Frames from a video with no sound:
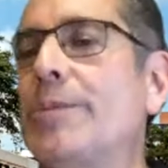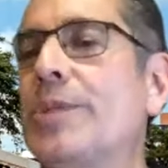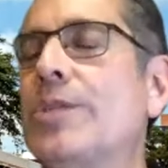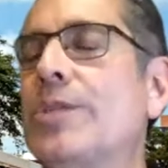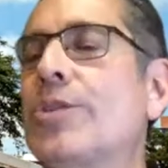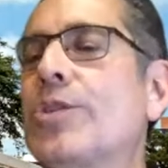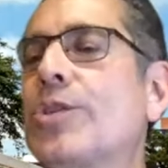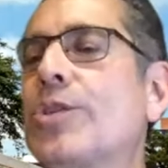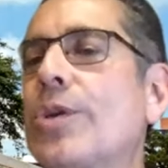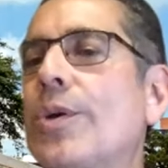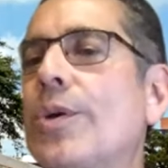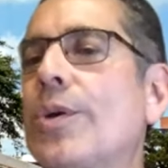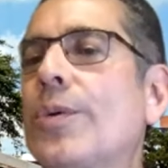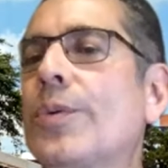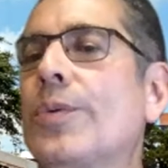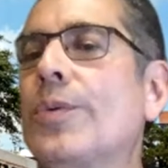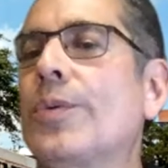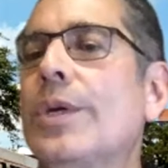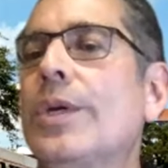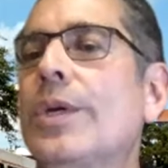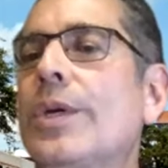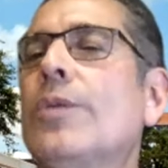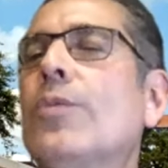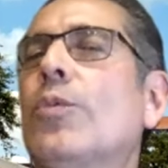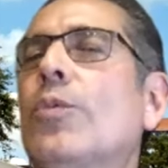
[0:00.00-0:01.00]
And so
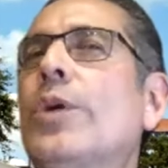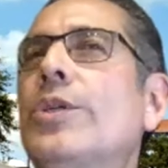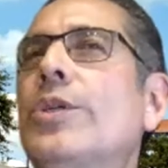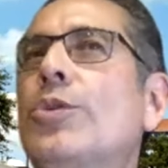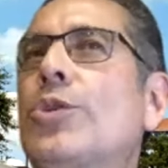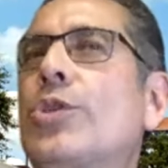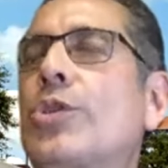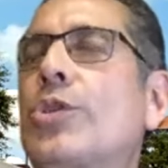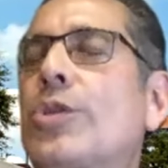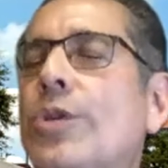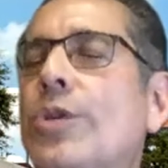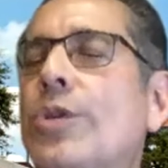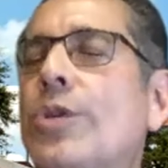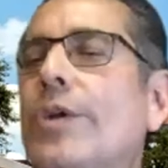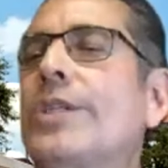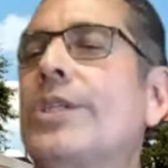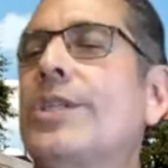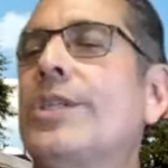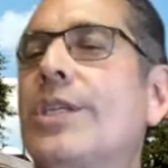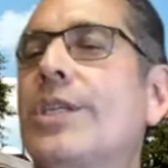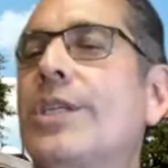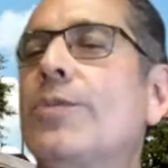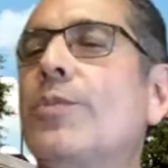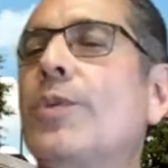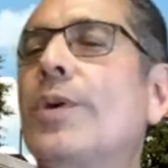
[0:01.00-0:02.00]
when you start to
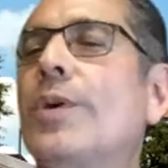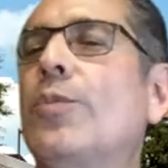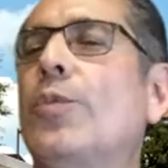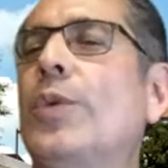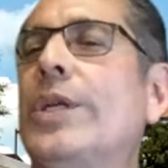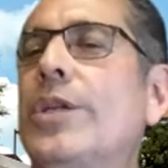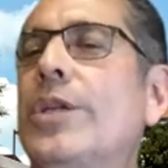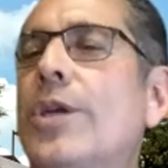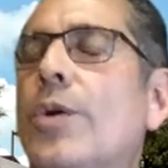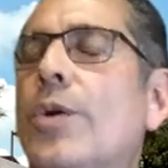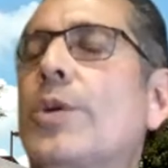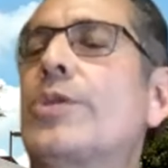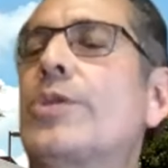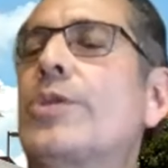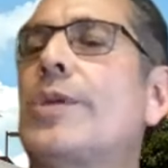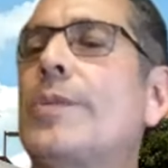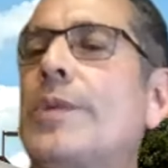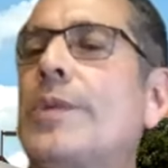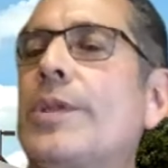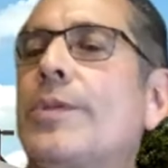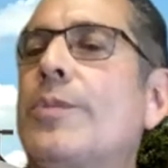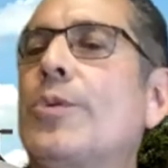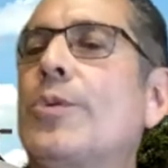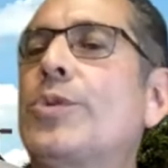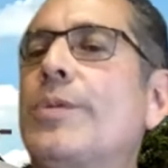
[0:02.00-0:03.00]
see what we know are some of
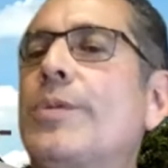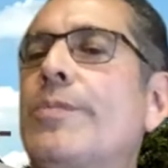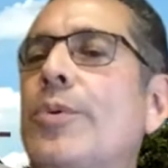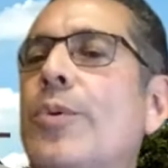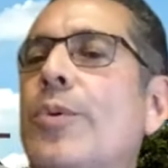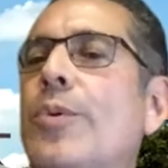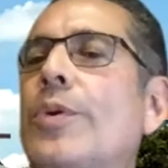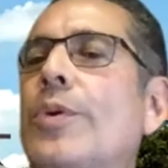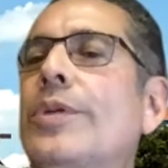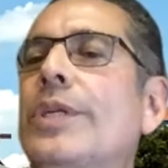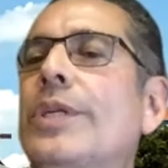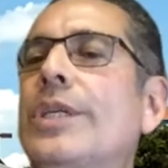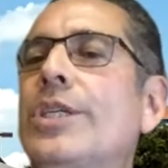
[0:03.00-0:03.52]
the most important